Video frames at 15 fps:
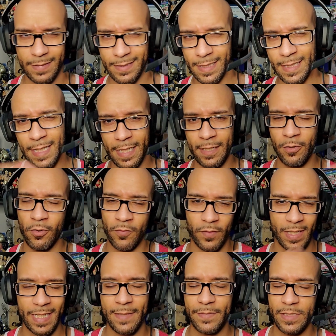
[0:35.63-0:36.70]
They kind of
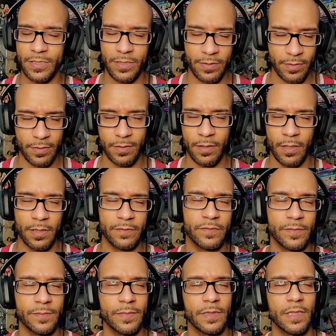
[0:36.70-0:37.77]
overlapped each other, all of
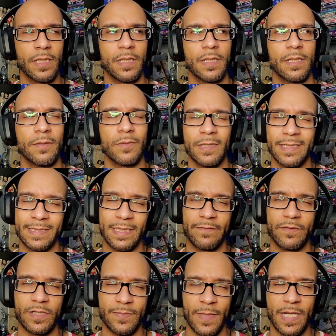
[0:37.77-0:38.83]
them, well,
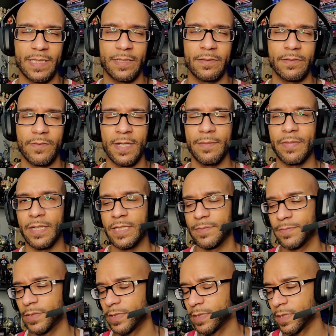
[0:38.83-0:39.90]
except for SmackDown and
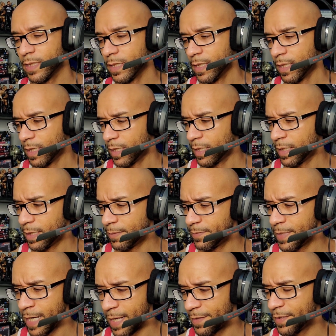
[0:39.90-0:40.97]
Rampage. But
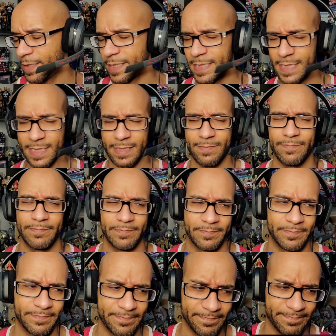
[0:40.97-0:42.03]
yeah, this
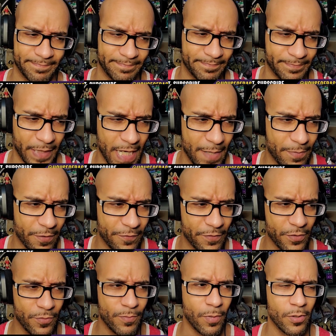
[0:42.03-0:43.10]

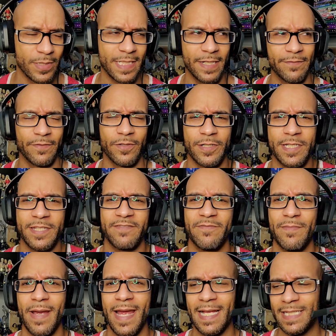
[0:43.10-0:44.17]
pay-per-view Multiverse of
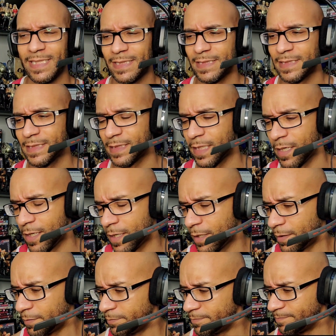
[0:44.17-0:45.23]
Matches.
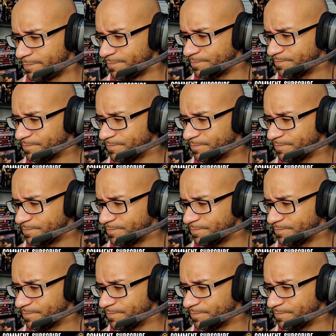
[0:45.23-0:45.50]
Oh